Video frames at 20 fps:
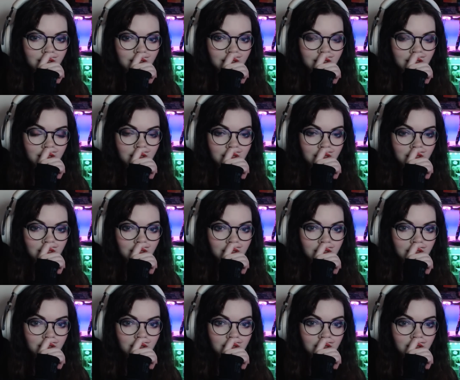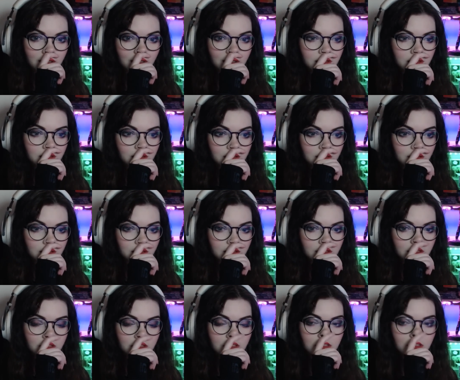
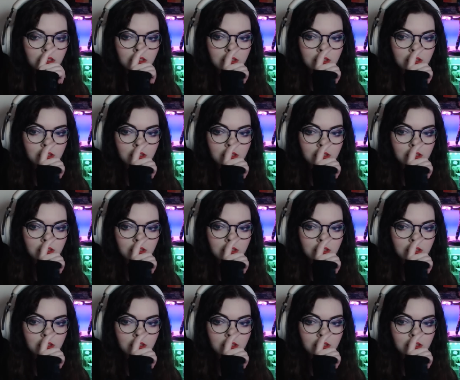No one is speaking in this clip.